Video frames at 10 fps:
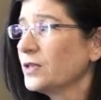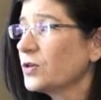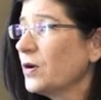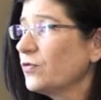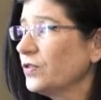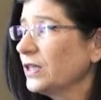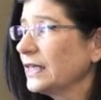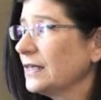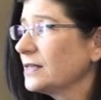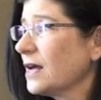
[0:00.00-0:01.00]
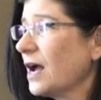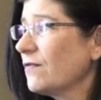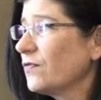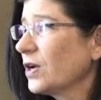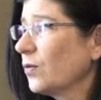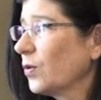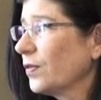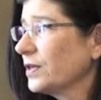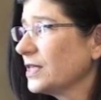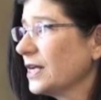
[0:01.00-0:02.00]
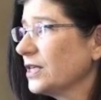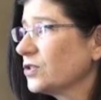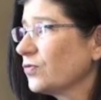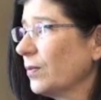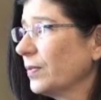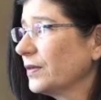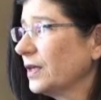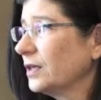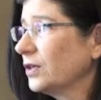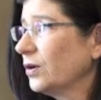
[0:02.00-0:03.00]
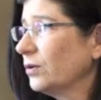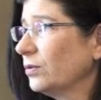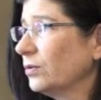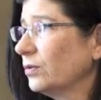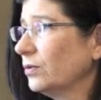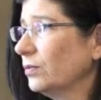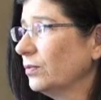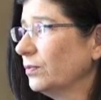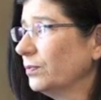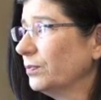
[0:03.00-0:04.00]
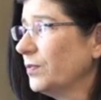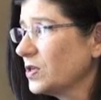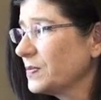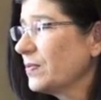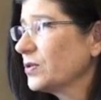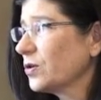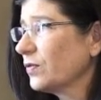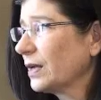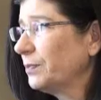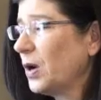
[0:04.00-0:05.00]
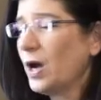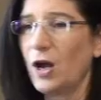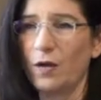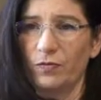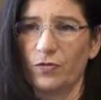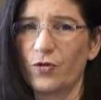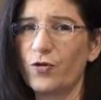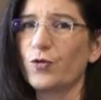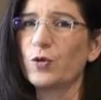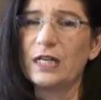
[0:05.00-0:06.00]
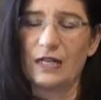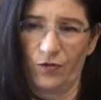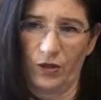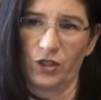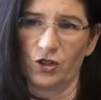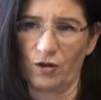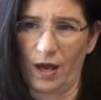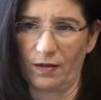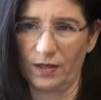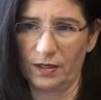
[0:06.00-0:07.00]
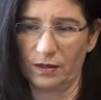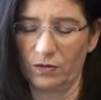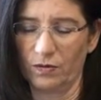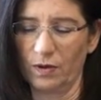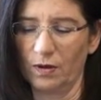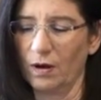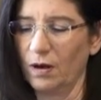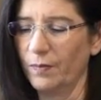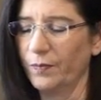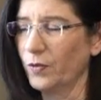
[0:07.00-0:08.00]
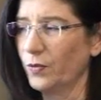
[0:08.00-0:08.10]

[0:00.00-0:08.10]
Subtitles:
So my own feeling is, I forget where the data is from, but that, you know, most people sort of get by on 3 different strengths, or